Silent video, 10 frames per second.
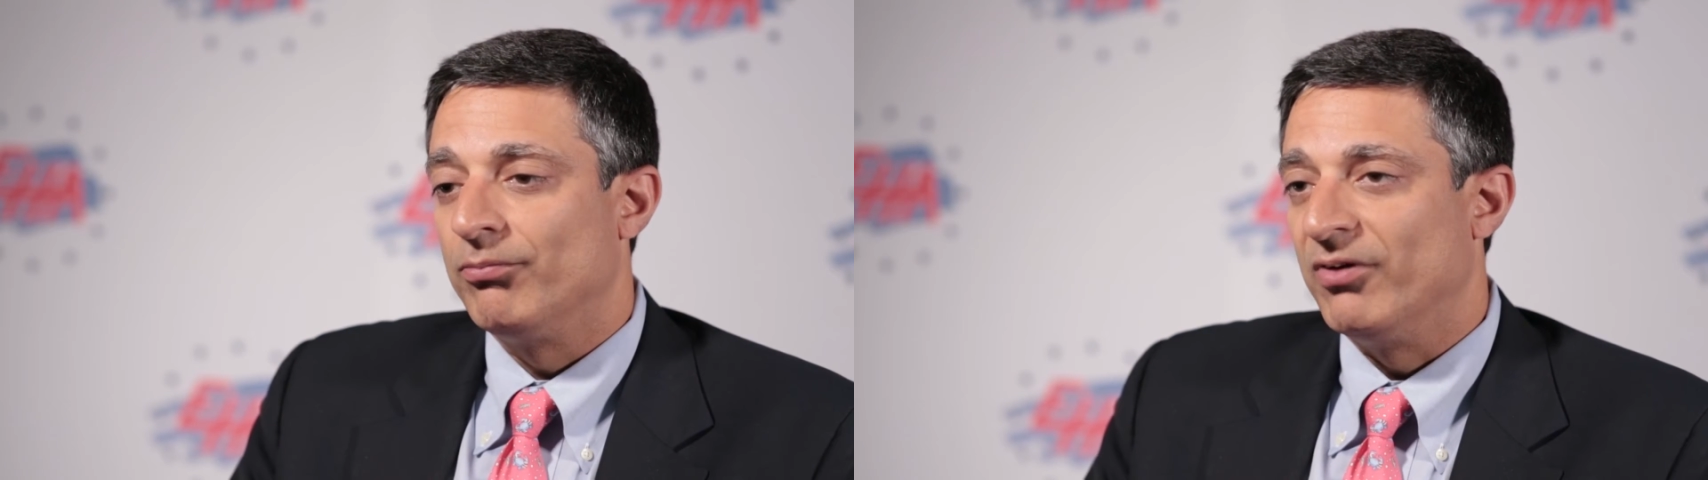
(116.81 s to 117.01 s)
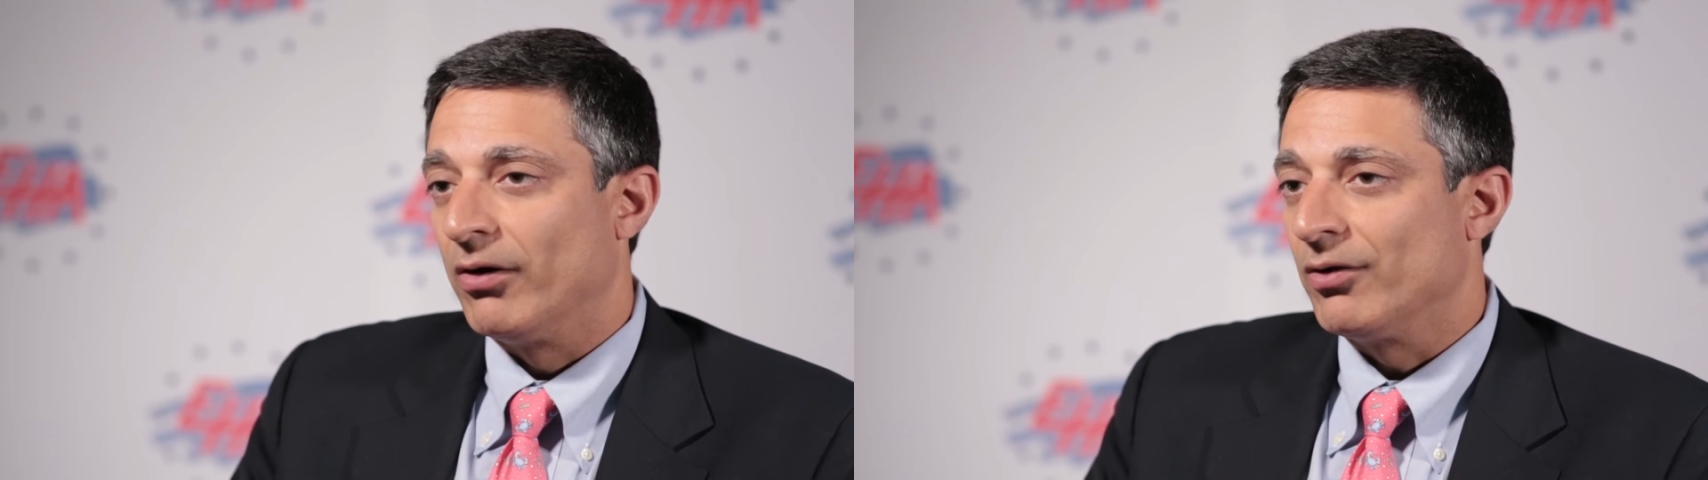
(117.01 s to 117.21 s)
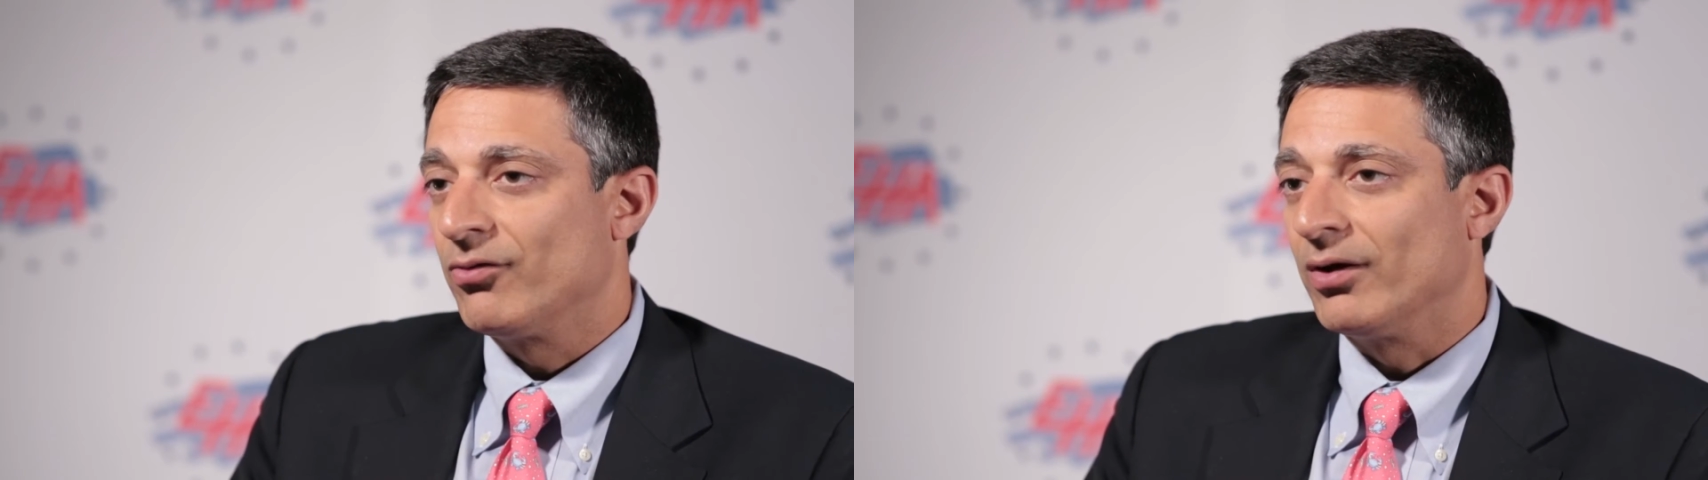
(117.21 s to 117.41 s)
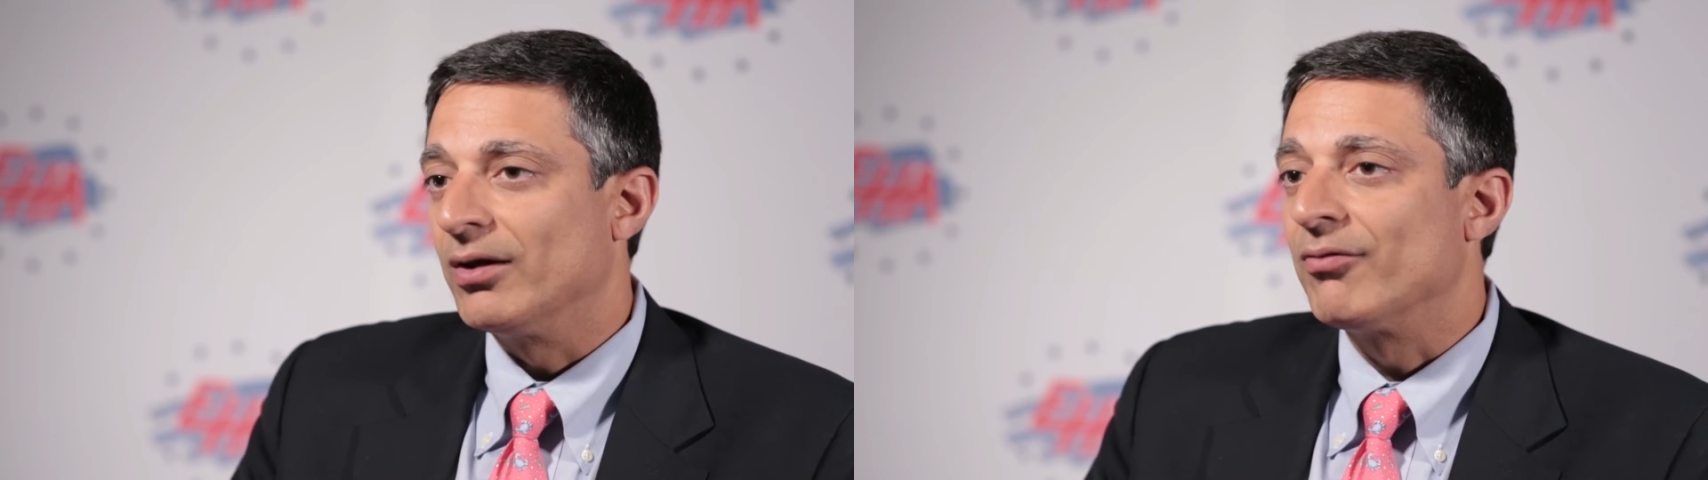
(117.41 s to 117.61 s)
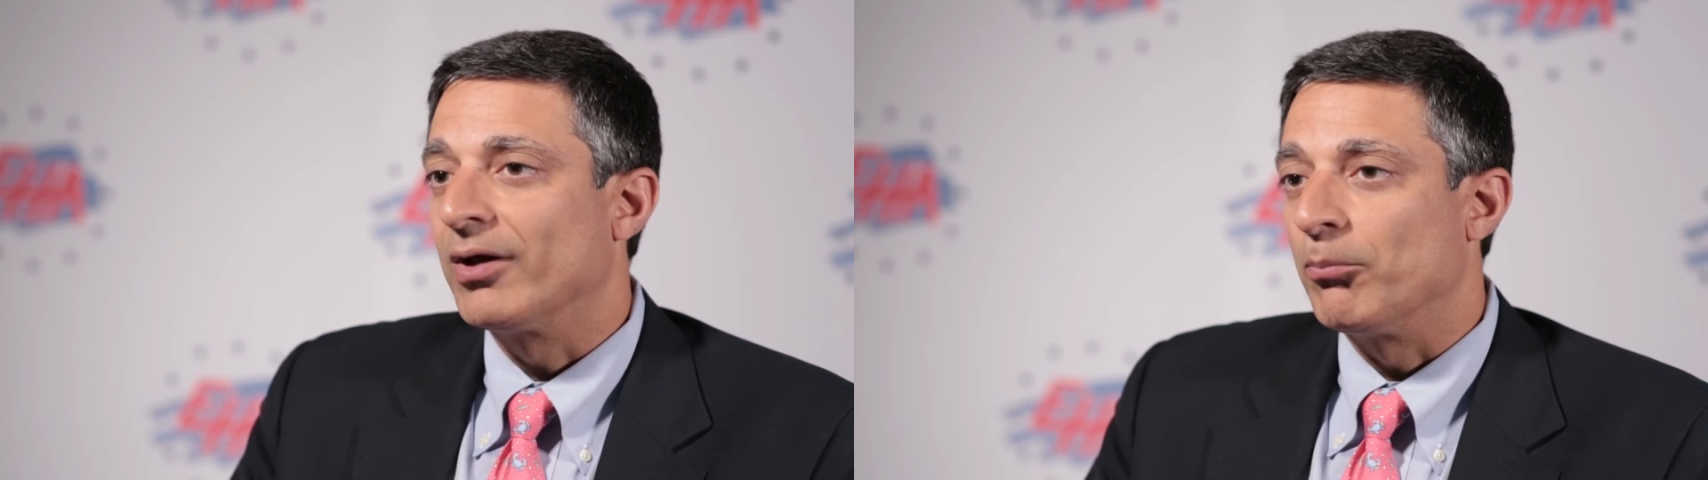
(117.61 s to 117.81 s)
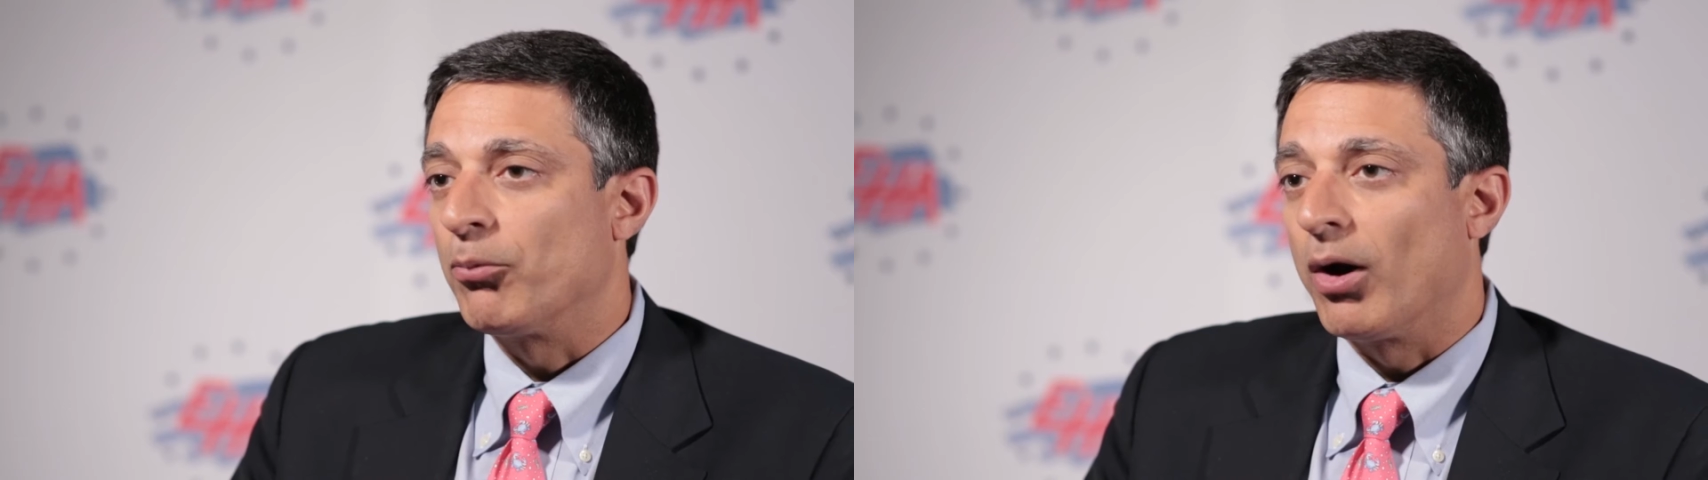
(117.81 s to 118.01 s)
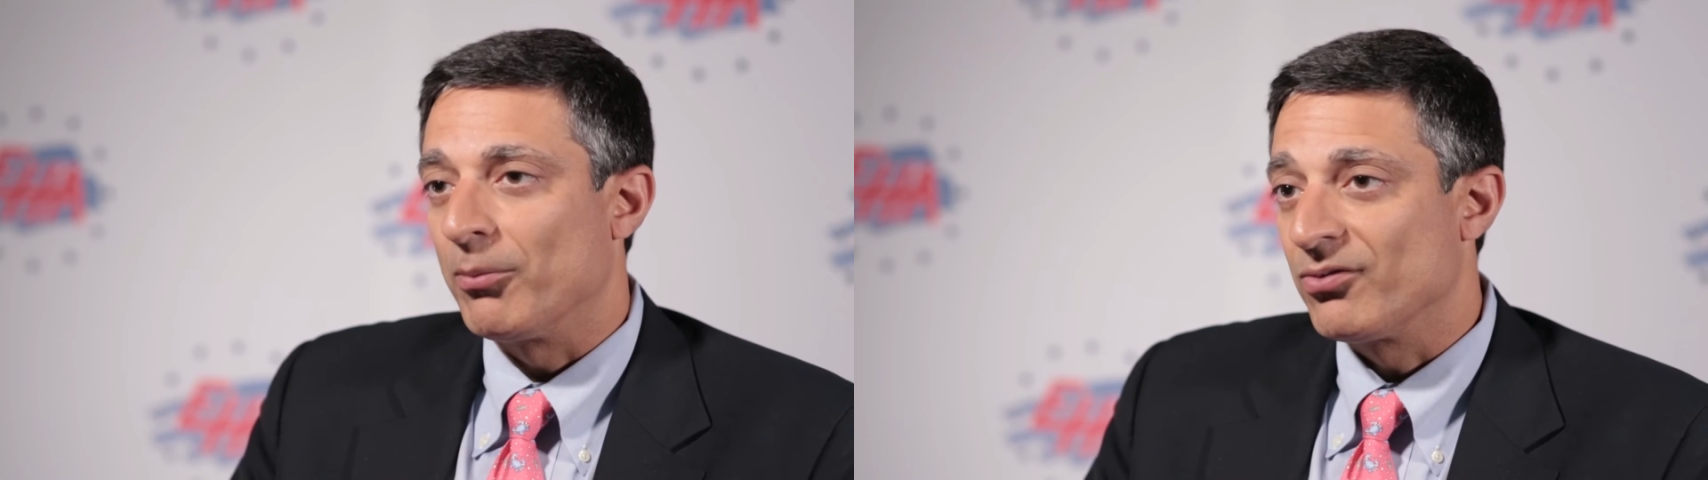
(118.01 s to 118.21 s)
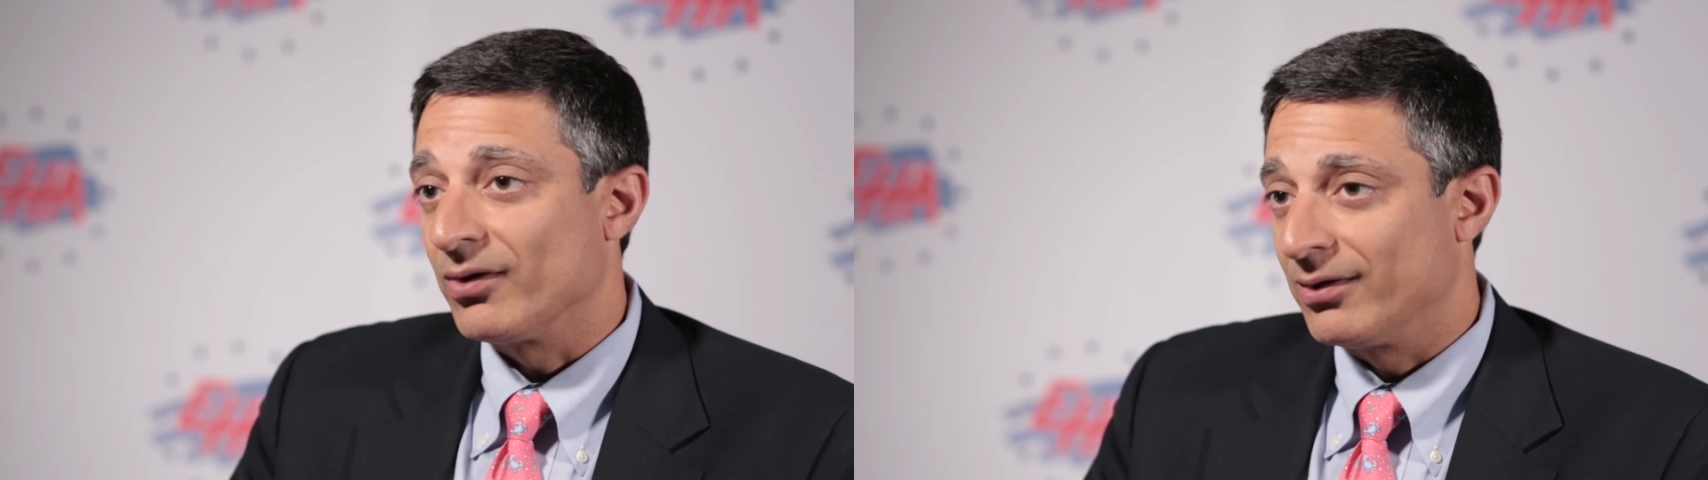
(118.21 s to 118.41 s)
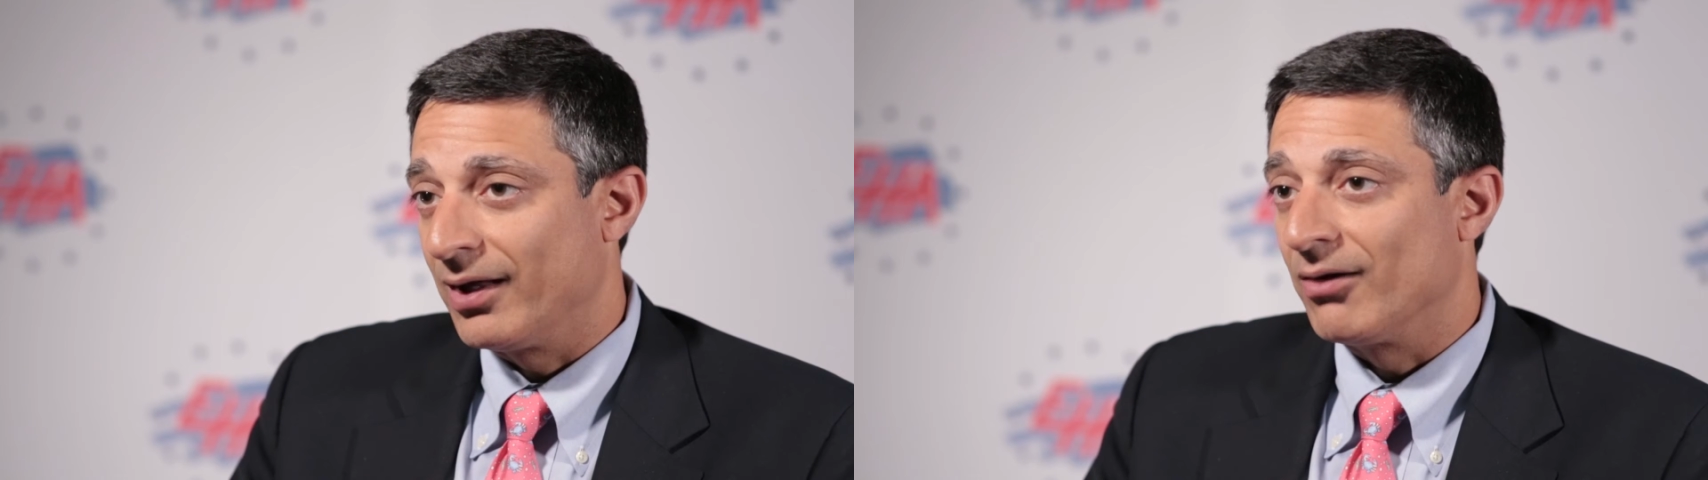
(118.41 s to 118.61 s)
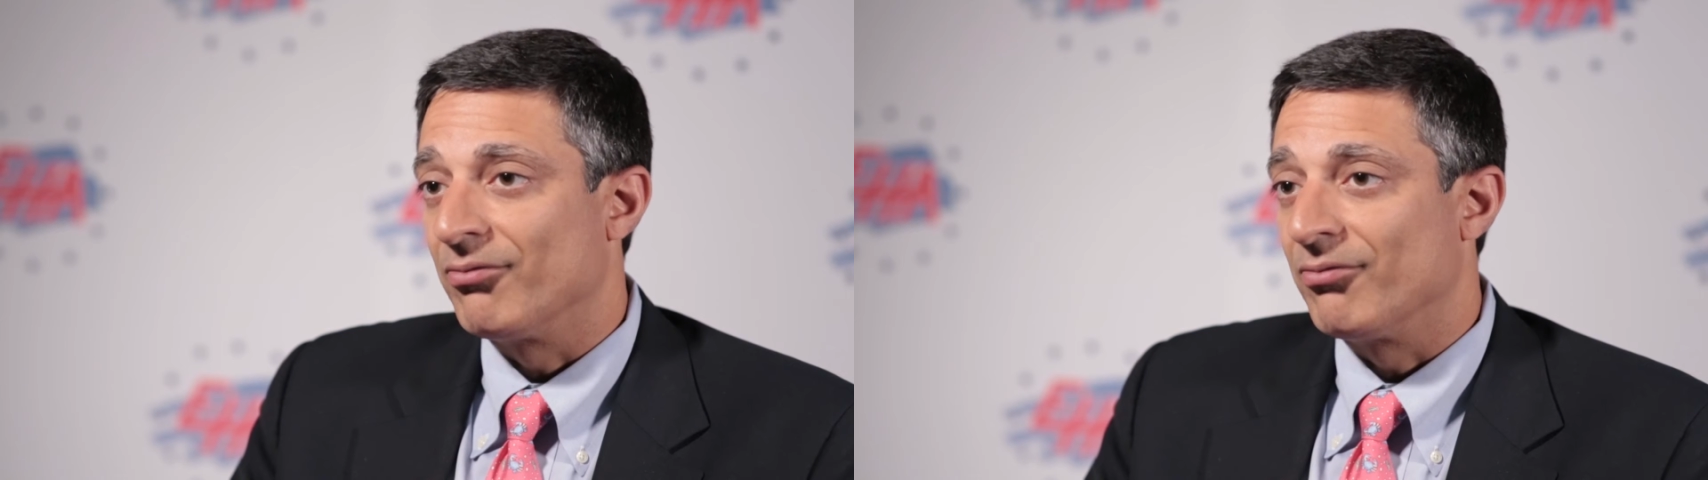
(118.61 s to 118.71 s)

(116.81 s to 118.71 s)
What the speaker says: very significant promising data